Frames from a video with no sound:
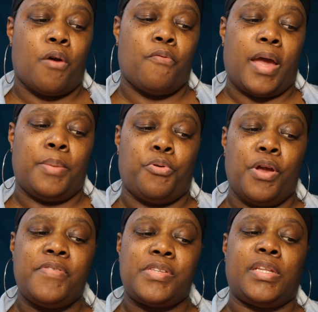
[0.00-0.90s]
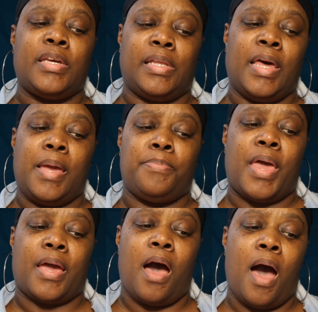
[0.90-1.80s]
Wright previously claimed
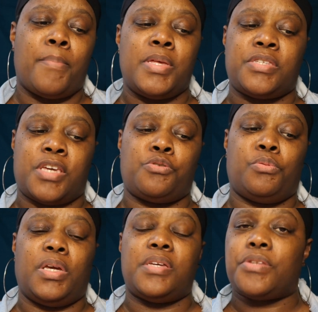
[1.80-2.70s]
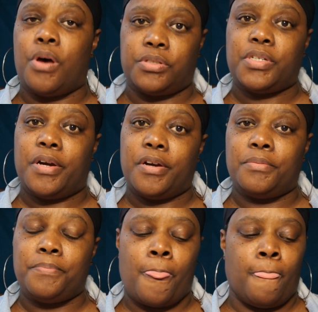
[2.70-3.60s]
that Common sexually assaulted
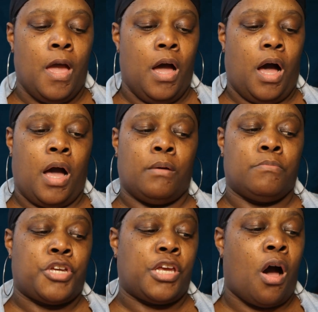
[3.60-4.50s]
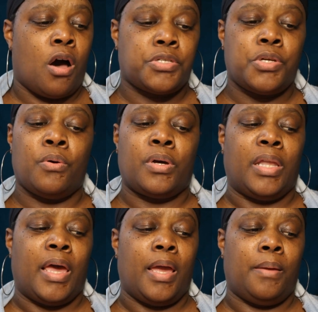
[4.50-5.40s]
her. She also
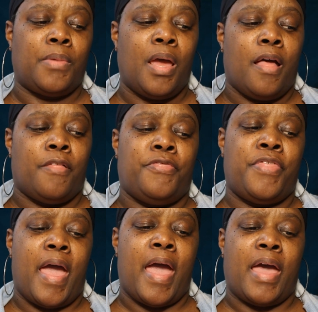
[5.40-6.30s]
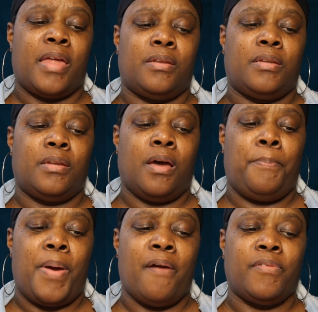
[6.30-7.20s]
claimed that
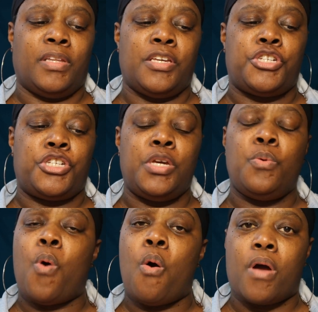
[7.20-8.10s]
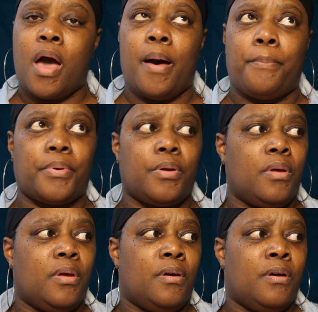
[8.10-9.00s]
apparently she woke up
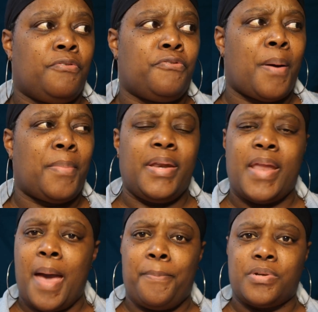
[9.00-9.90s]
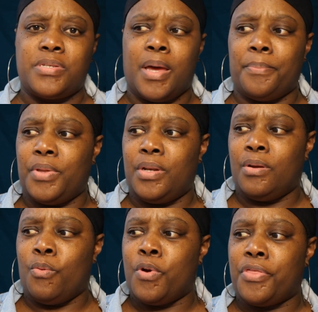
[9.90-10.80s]
from a nap or
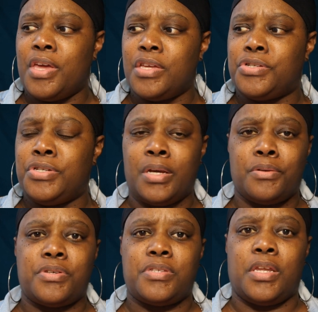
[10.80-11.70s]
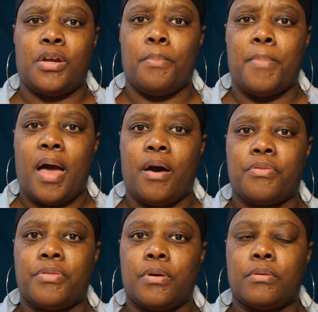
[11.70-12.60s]
something with his genitals in her mouth.